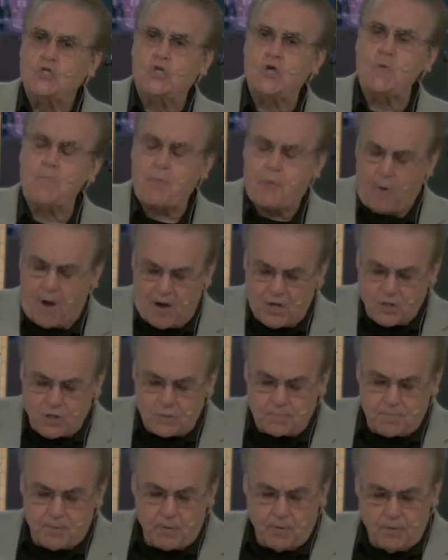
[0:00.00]
to
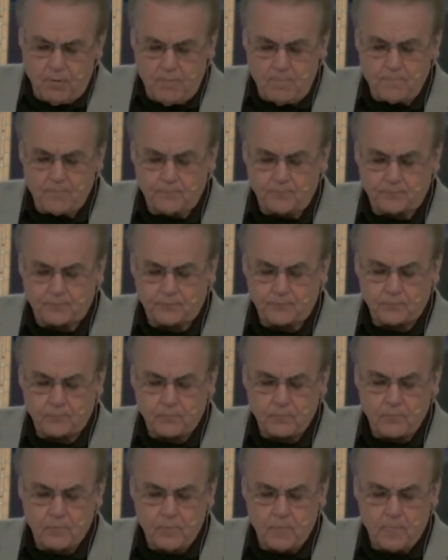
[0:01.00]
prosper
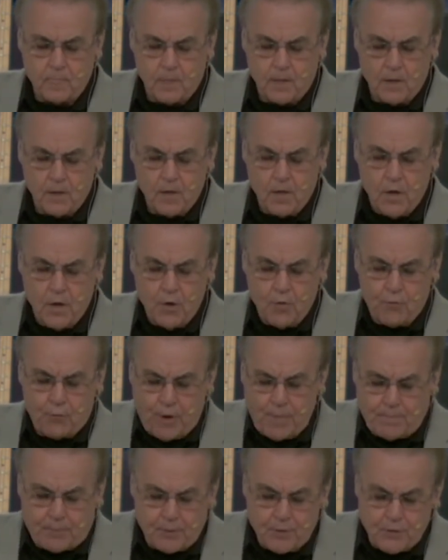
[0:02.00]

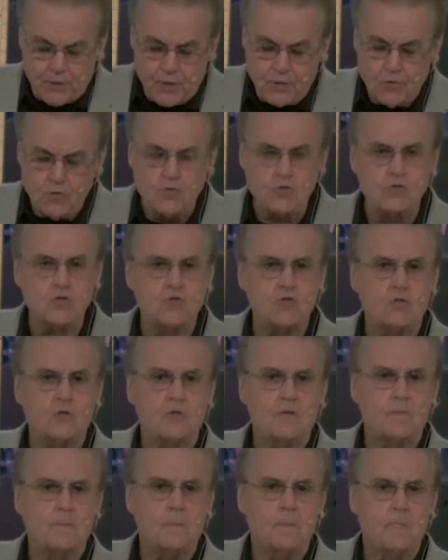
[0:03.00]
reproduce,
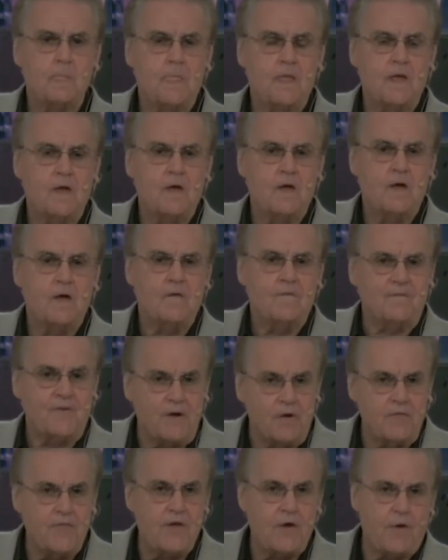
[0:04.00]

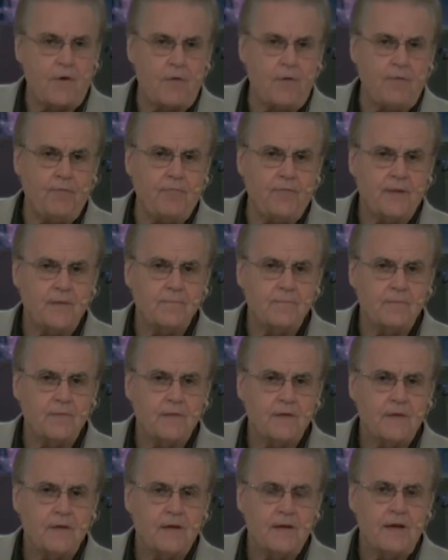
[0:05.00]
fill the earth,
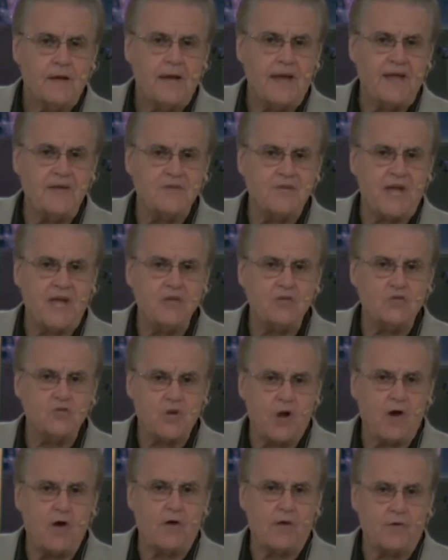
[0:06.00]
and take
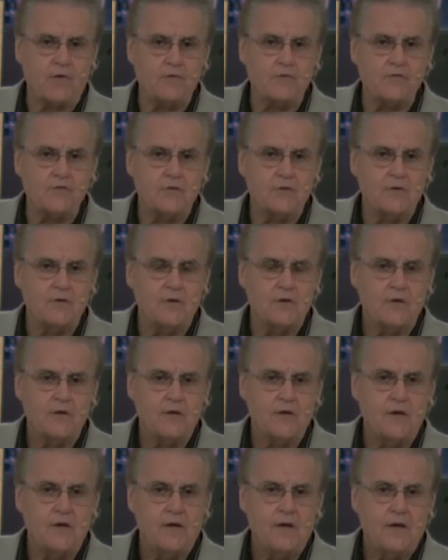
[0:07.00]
charge.
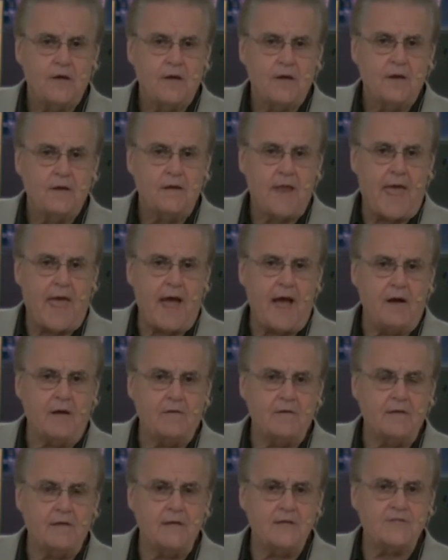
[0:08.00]

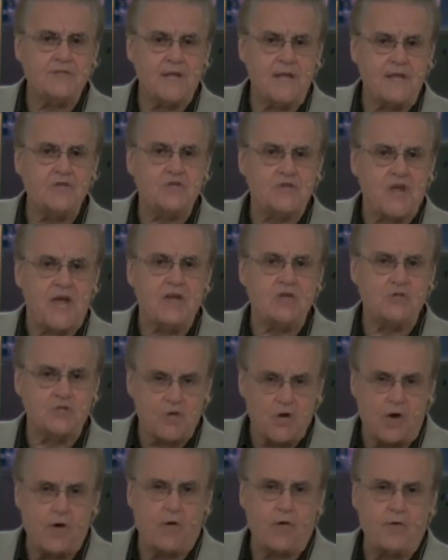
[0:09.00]
Now, it says take
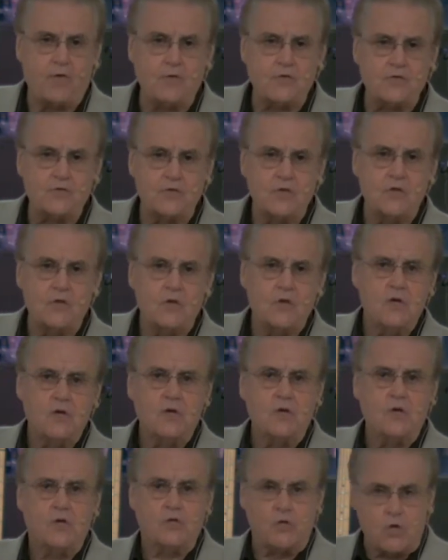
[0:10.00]
charge.
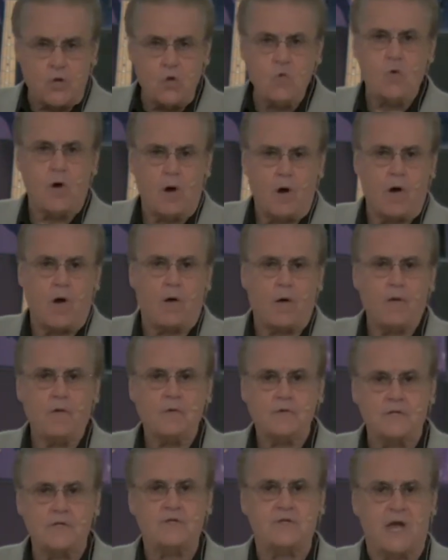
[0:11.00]
You
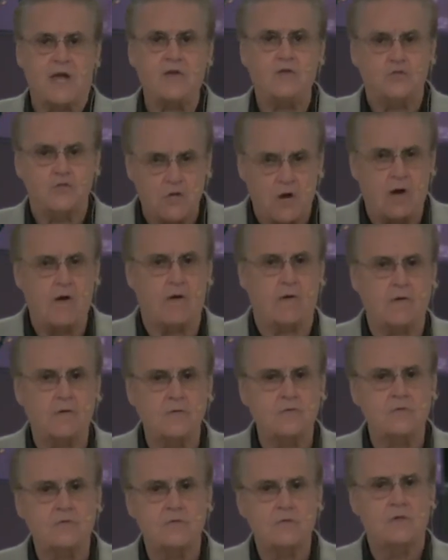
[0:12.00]
are to take
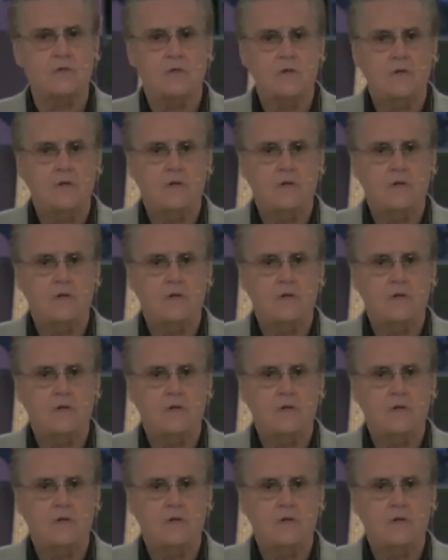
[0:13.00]
charge.